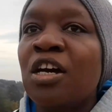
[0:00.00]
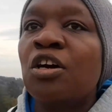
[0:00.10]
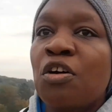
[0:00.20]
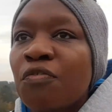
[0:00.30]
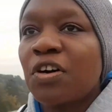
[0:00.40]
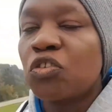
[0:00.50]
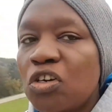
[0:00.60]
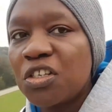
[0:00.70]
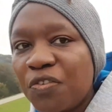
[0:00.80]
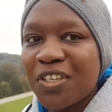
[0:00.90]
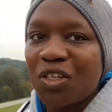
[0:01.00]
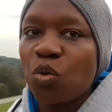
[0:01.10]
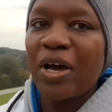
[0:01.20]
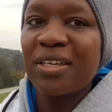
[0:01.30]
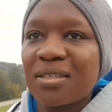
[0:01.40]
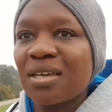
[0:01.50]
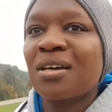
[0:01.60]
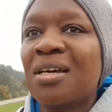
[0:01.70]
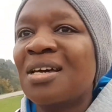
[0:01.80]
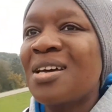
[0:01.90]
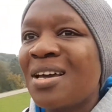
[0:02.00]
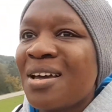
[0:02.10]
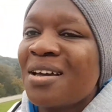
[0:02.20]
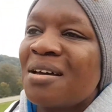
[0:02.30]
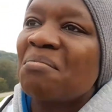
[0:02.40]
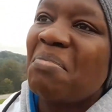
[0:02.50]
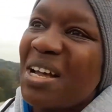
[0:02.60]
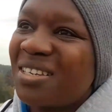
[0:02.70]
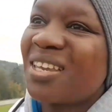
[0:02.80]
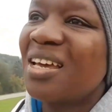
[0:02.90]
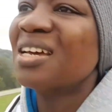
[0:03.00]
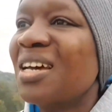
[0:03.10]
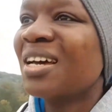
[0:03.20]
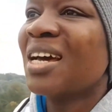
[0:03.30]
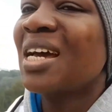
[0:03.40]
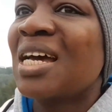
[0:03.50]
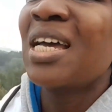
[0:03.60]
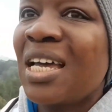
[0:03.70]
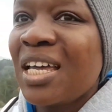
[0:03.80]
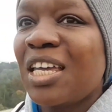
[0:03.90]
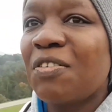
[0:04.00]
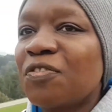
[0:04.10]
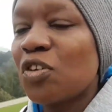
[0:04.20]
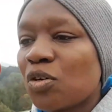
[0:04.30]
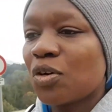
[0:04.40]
for a tourist visa twice. But if you're